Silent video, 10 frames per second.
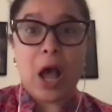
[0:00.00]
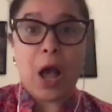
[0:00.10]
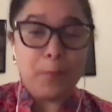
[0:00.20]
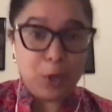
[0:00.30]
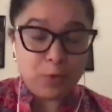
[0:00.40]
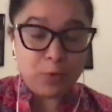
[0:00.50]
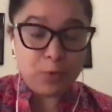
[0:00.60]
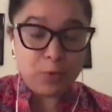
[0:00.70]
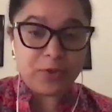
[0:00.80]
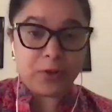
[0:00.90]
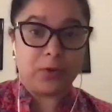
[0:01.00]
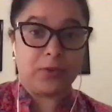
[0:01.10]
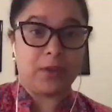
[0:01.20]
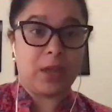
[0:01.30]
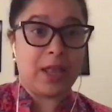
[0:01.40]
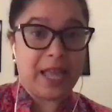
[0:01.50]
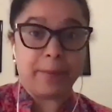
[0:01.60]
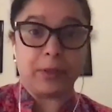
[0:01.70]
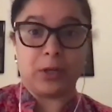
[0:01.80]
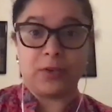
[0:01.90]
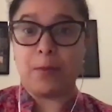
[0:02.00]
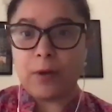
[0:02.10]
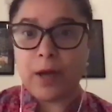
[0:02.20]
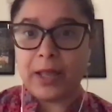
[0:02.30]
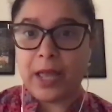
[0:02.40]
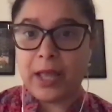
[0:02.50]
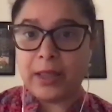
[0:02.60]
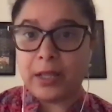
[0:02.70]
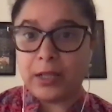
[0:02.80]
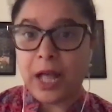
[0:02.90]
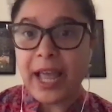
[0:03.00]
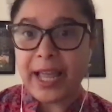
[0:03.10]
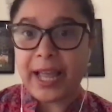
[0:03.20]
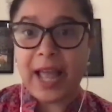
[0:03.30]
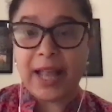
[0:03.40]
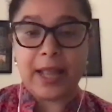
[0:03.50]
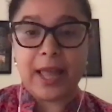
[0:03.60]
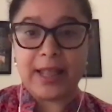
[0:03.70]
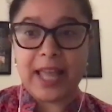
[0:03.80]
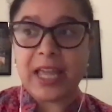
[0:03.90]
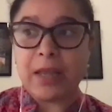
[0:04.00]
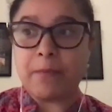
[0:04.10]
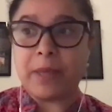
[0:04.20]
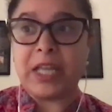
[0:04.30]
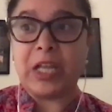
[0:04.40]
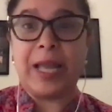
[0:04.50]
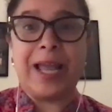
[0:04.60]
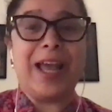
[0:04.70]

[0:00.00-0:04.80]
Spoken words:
abusers, enablers, you know, and the like, and they can be